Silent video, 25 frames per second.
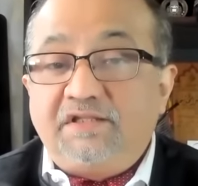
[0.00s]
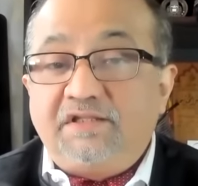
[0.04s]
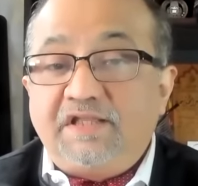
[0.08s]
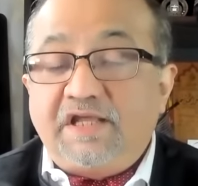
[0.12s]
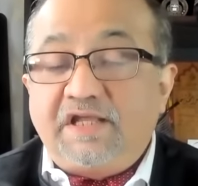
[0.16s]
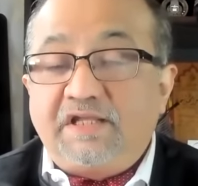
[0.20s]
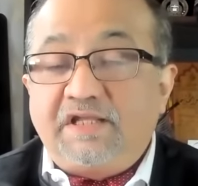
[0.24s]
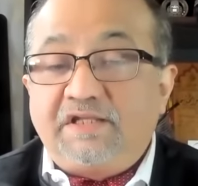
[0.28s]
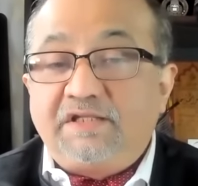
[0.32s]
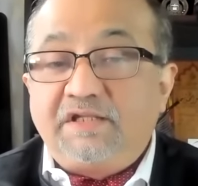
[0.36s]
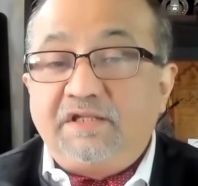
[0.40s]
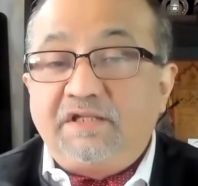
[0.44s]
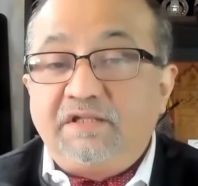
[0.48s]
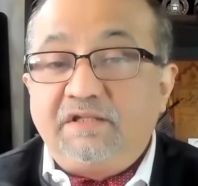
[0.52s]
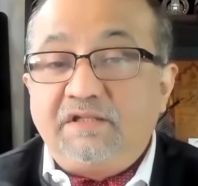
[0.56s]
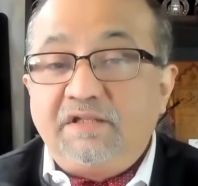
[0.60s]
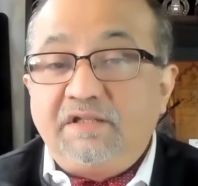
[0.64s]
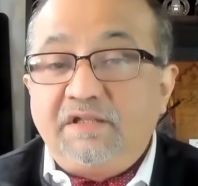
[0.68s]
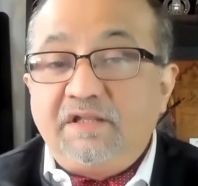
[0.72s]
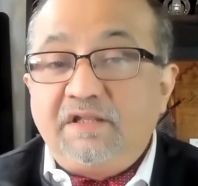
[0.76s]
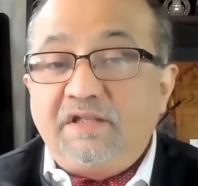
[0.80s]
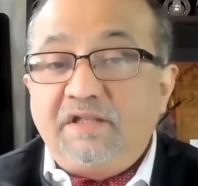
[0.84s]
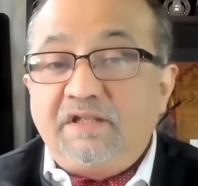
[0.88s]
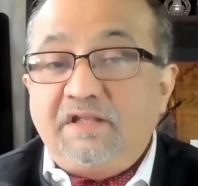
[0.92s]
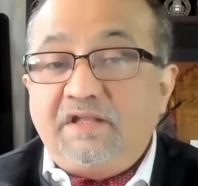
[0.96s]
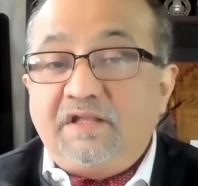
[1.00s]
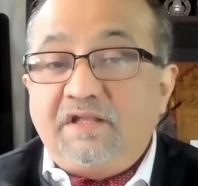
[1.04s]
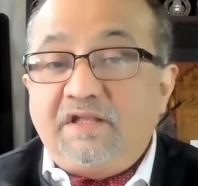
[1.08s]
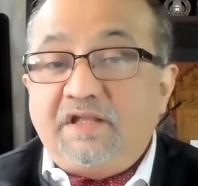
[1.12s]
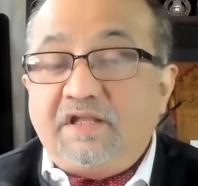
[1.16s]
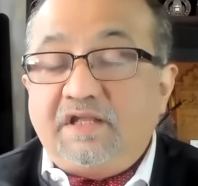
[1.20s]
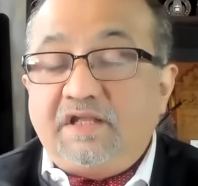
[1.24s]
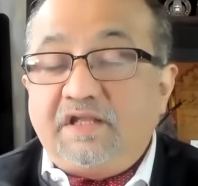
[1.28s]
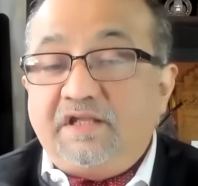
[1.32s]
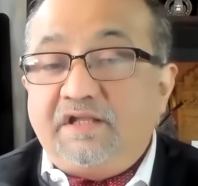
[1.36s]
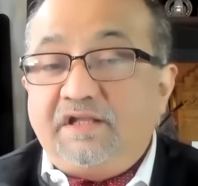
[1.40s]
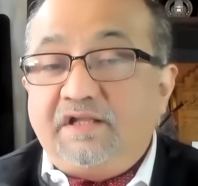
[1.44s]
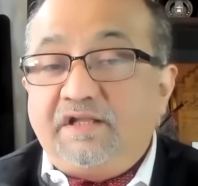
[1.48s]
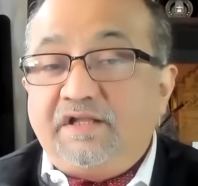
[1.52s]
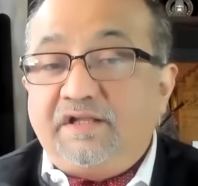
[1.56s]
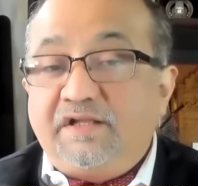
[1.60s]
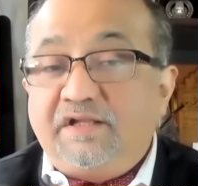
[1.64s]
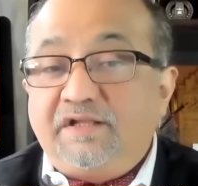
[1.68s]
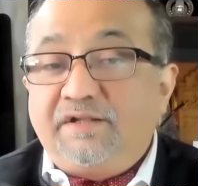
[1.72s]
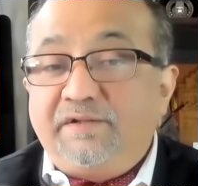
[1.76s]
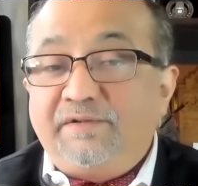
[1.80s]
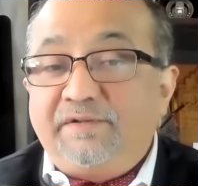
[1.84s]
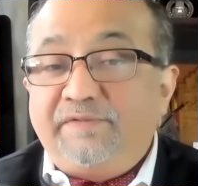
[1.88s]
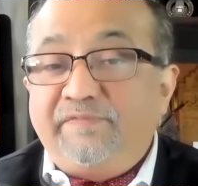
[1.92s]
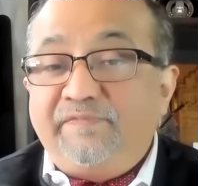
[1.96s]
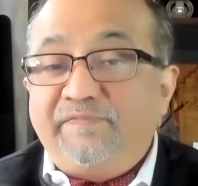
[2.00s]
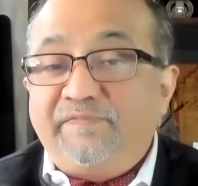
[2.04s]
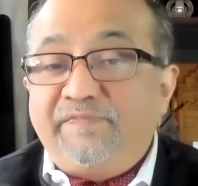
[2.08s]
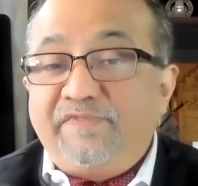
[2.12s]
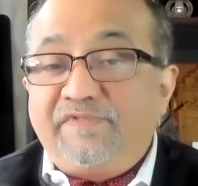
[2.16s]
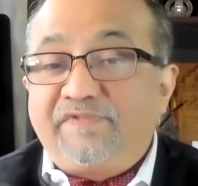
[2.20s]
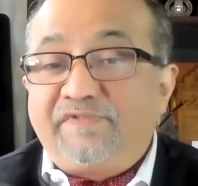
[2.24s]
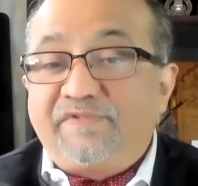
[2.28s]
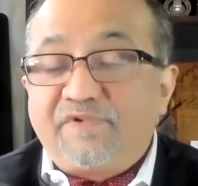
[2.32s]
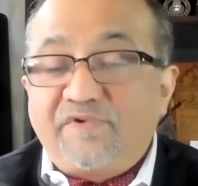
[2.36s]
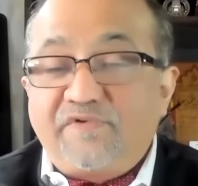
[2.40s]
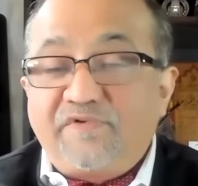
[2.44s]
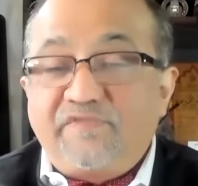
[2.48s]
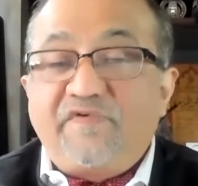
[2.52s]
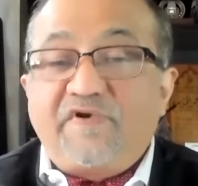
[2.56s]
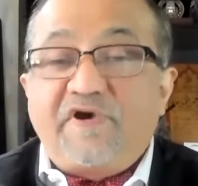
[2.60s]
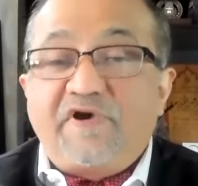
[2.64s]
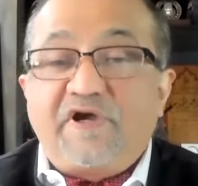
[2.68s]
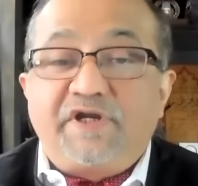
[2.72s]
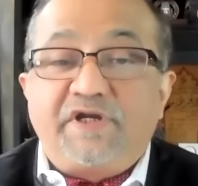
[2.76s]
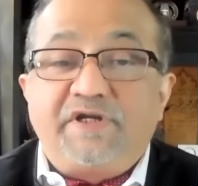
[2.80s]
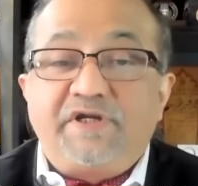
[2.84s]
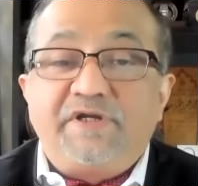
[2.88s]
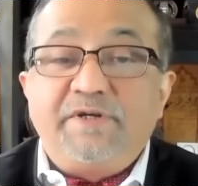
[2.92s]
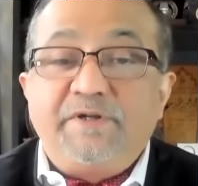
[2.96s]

that uh, so far,